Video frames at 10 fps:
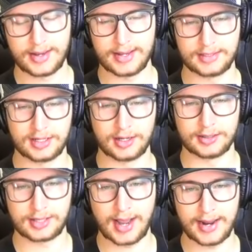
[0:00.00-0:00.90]
is going
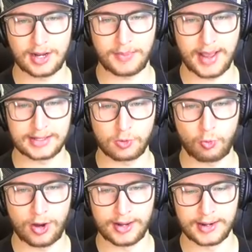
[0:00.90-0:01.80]
to tie it up at
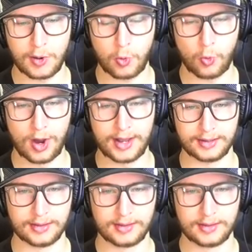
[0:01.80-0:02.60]
1 1.